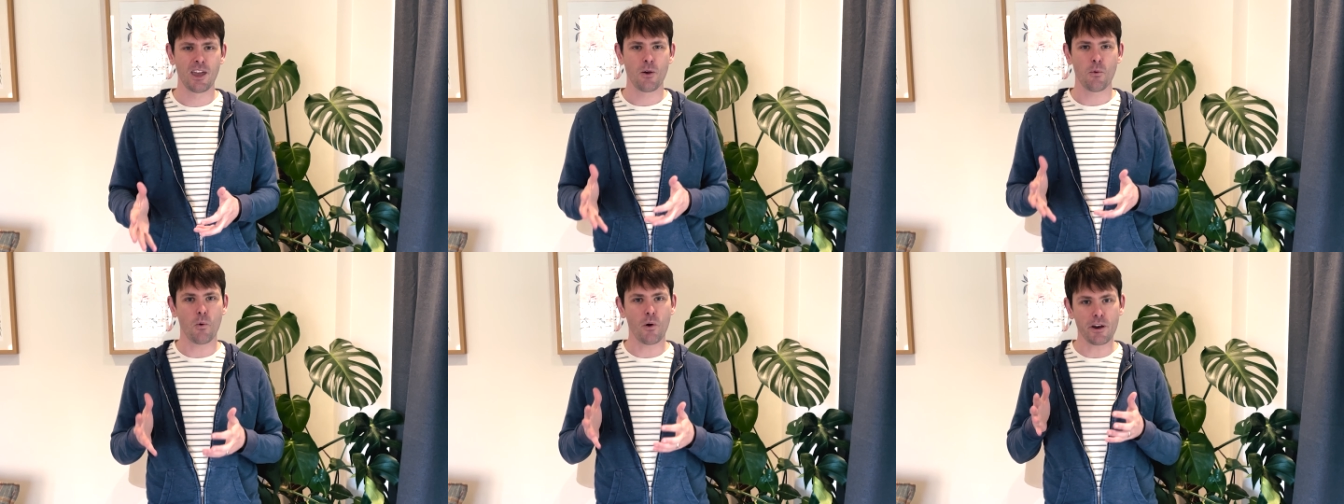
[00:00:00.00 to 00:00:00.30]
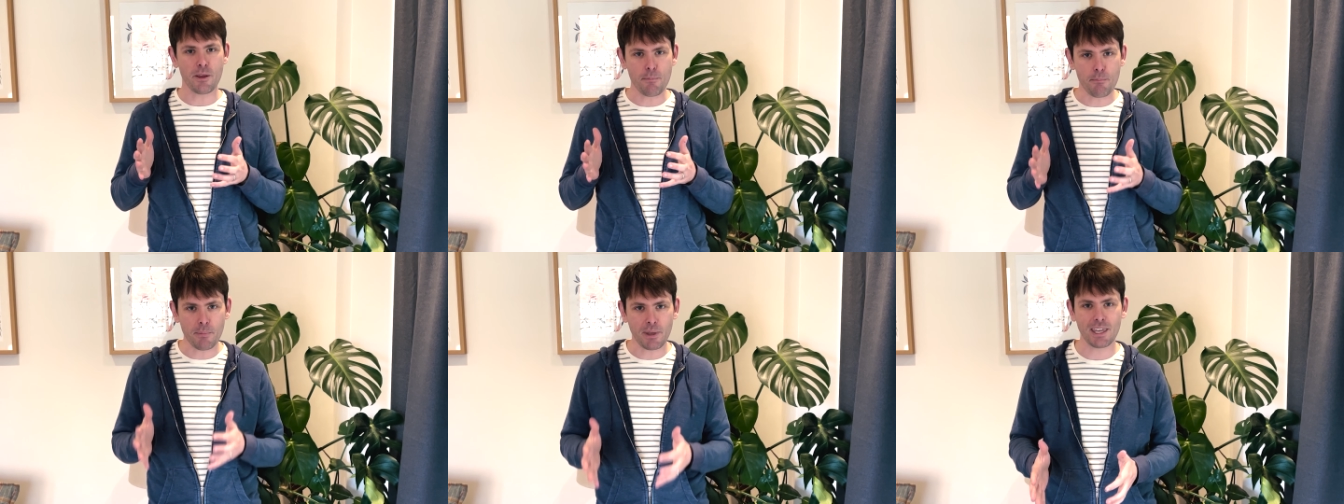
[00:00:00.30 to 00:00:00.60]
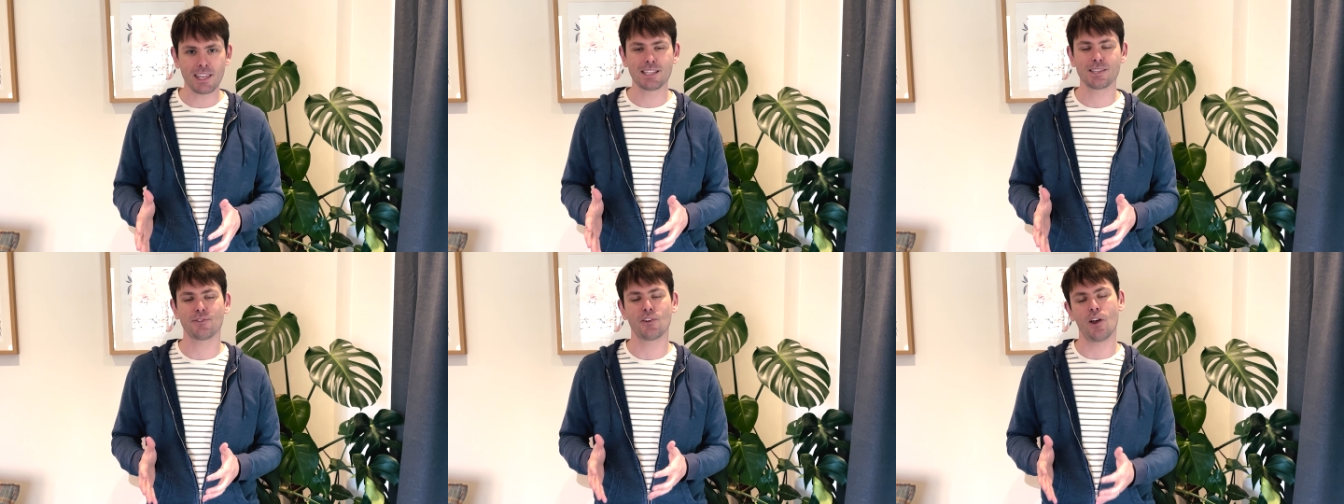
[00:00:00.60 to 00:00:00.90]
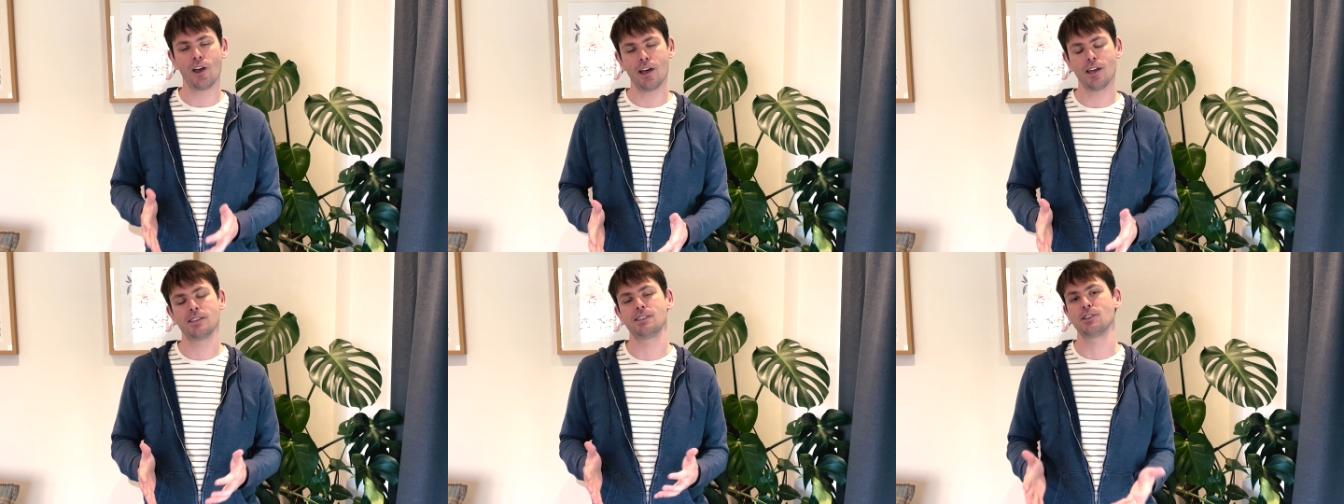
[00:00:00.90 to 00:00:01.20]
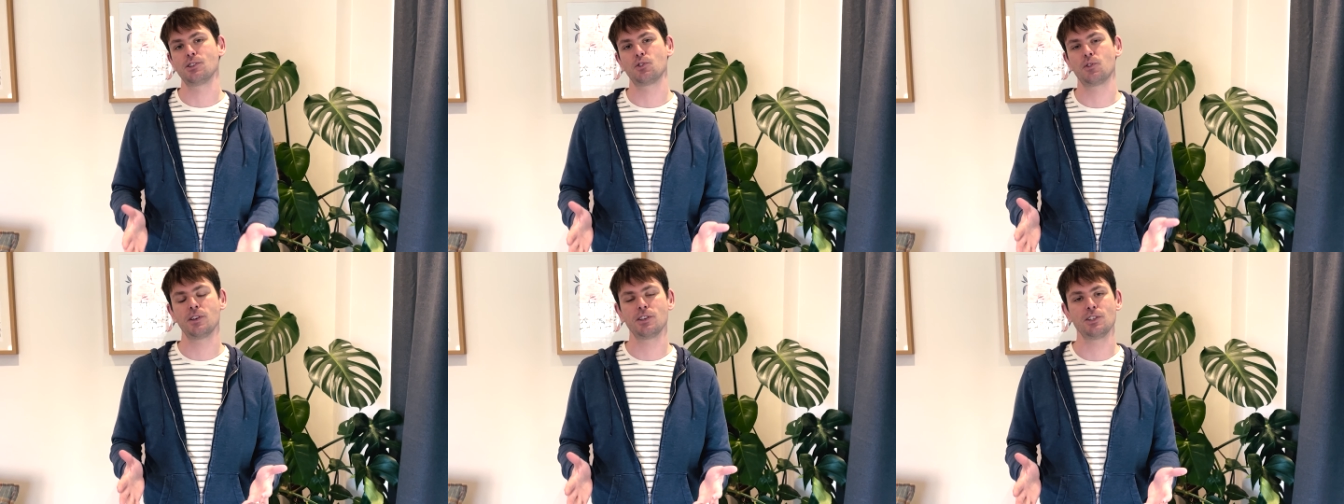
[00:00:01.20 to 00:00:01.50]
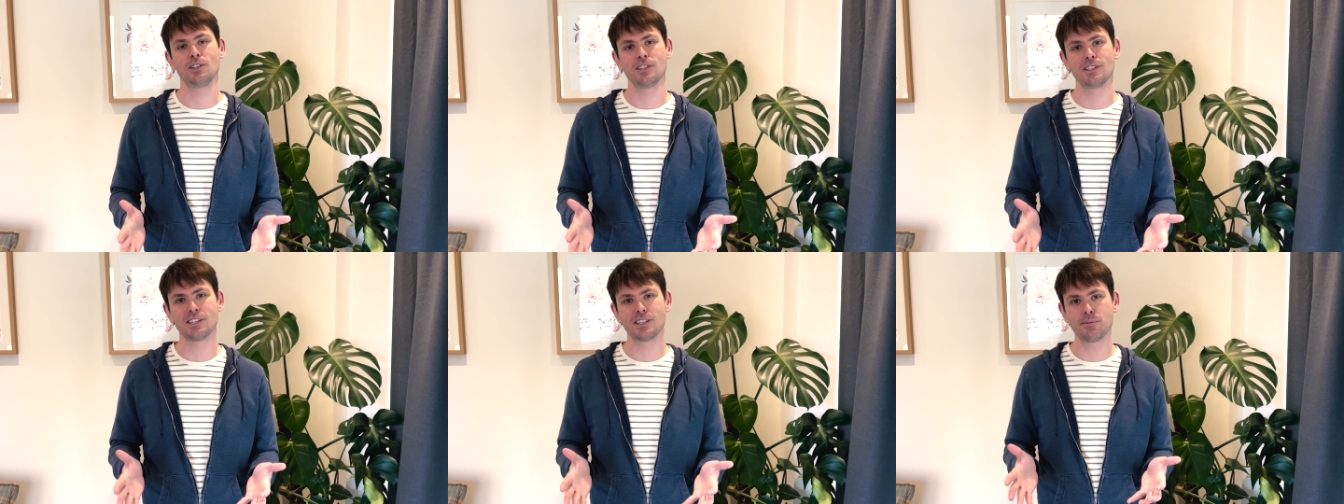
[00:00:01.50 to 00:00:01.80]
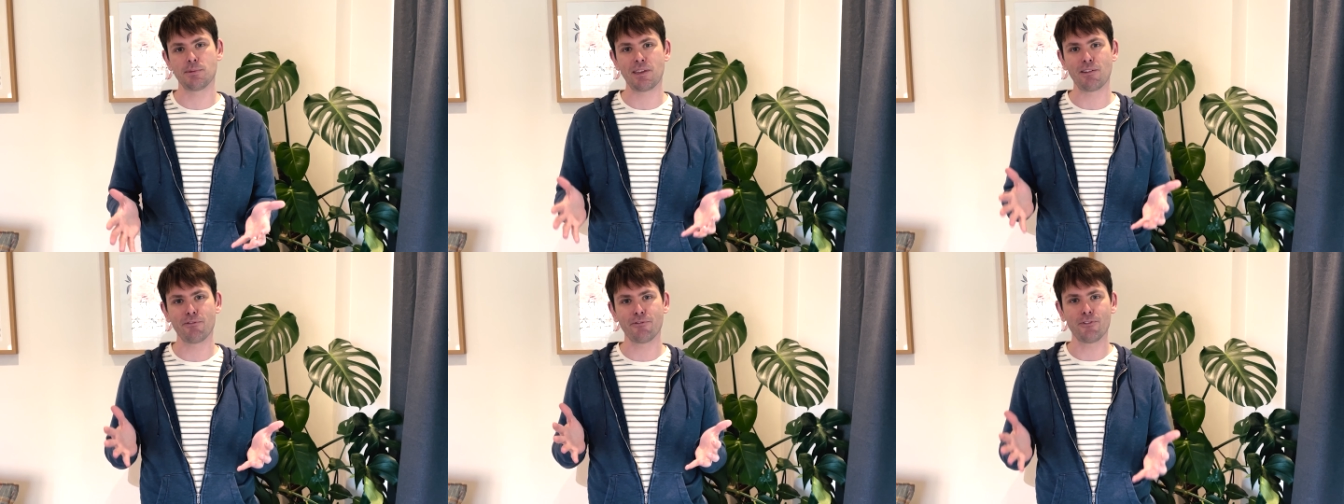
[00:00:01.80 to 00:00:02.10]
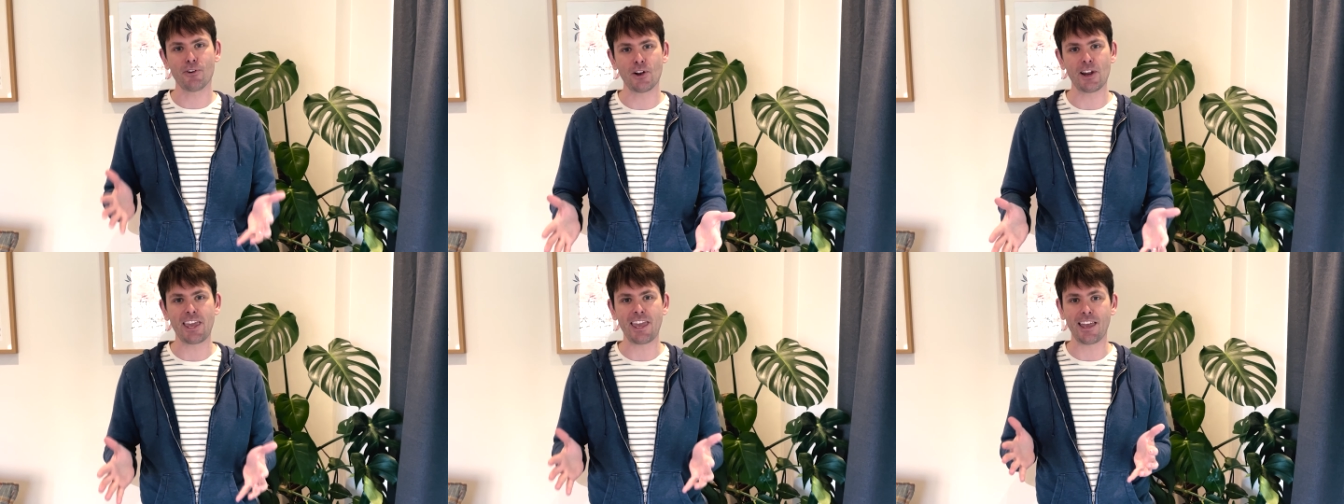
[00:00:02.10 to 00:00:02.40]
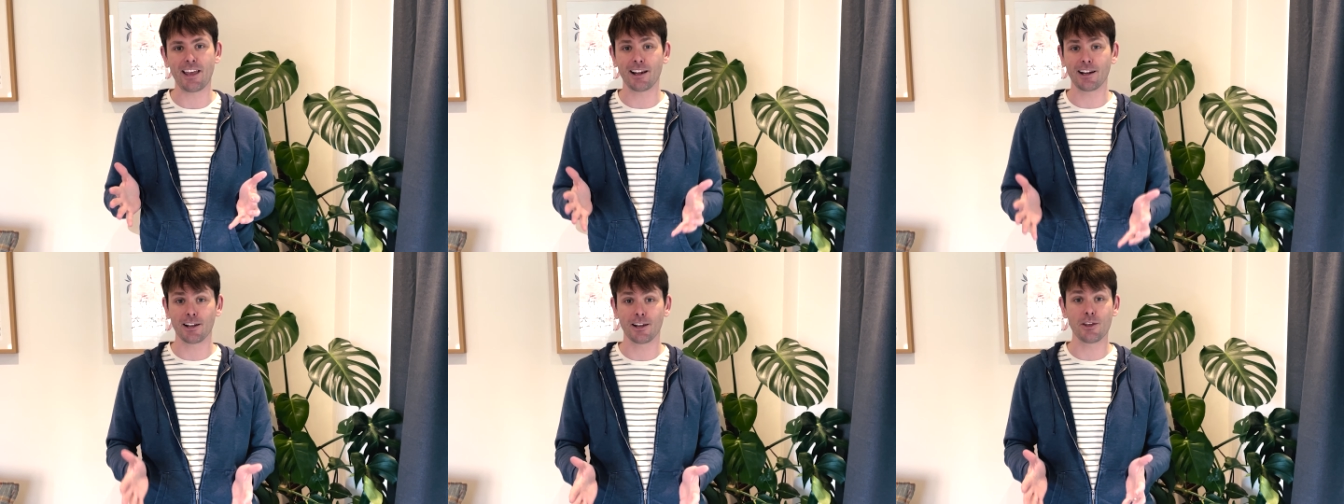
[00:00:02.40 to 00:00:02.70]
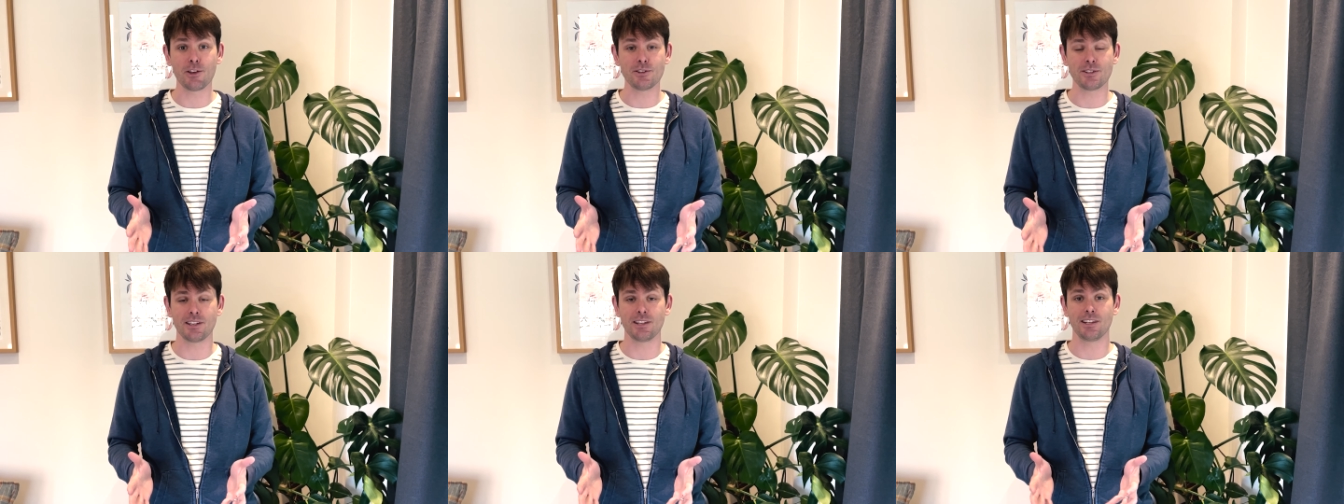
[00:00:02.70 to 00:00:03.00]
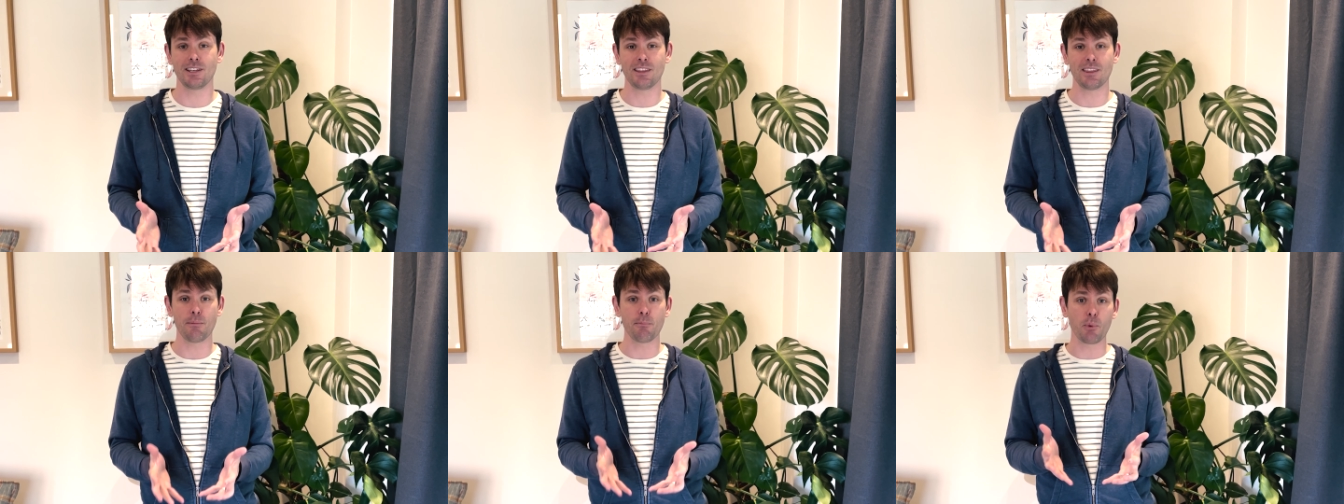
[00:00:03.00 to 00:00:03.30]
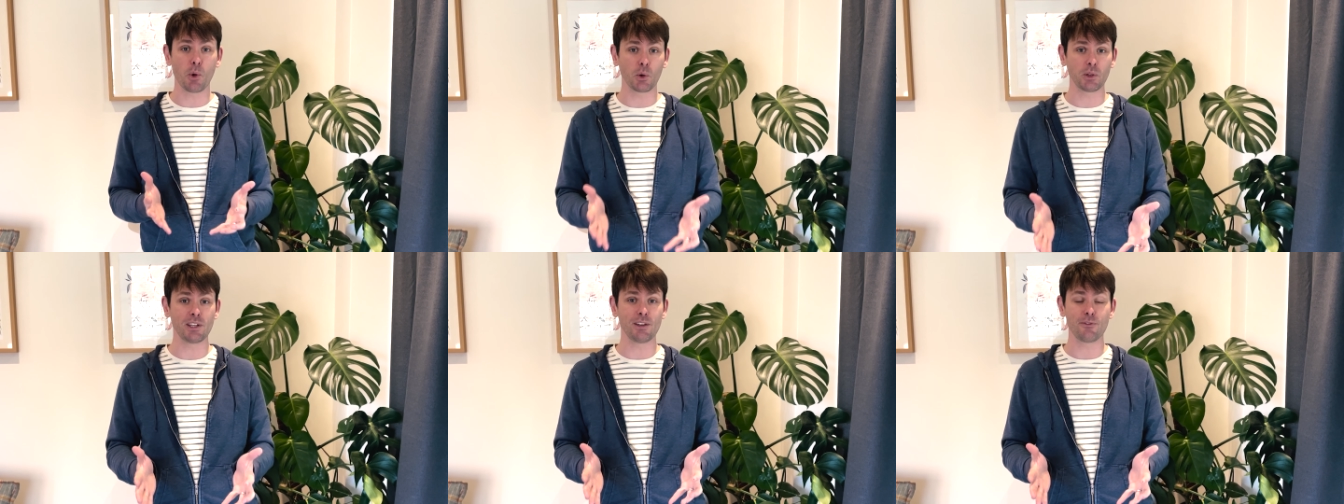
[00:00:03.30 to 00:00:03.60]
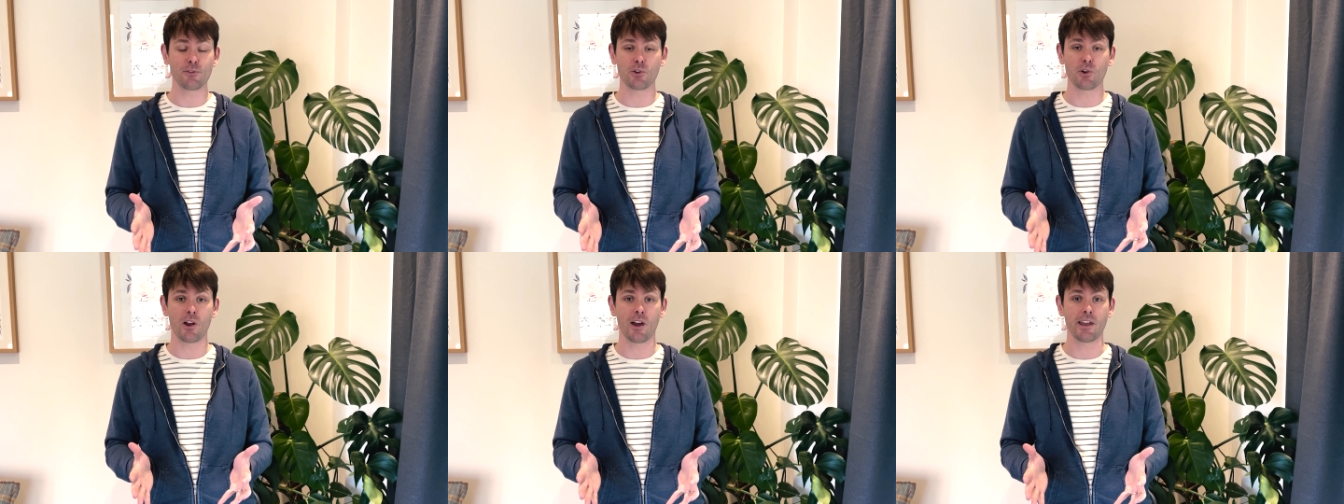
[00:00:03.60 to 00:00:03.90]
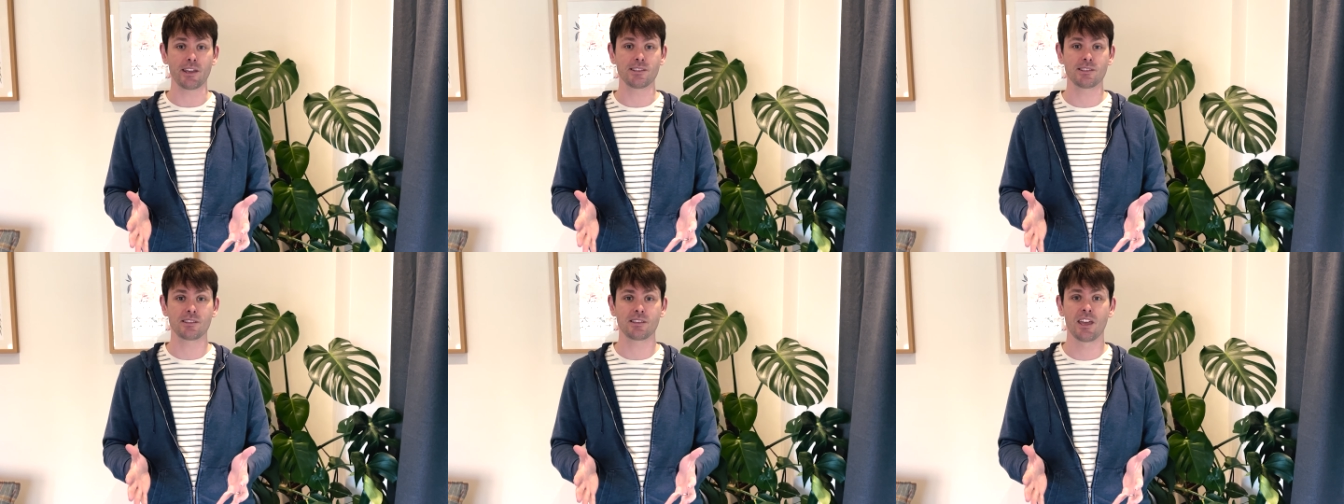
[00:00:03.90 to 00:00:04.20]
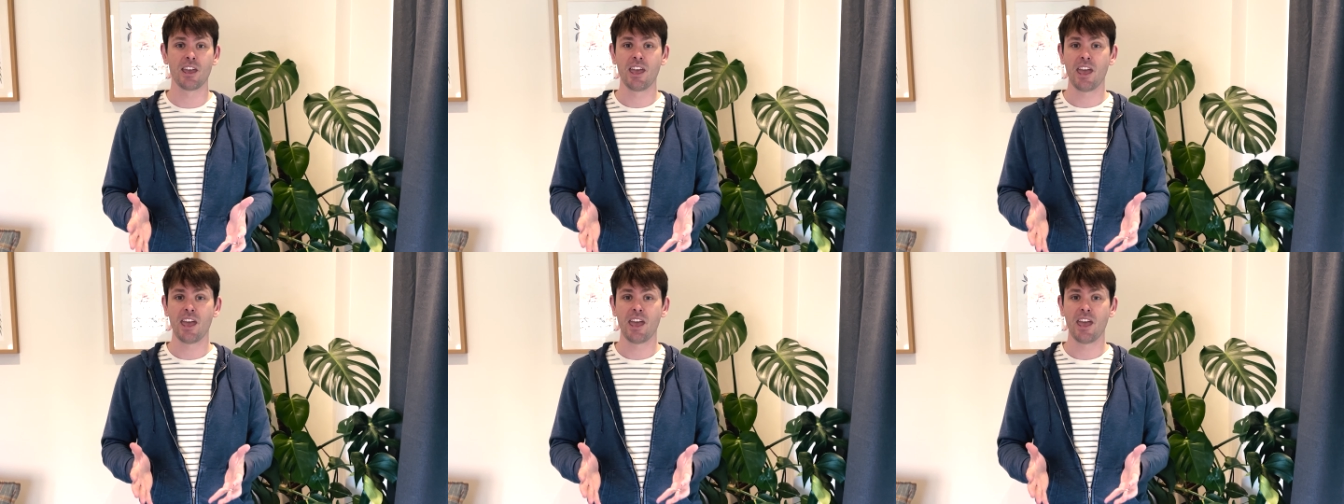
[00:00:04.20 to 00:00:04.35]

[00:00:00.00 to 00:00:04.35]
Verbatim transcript: What it means for us as Christians to be fully included in the body of Christ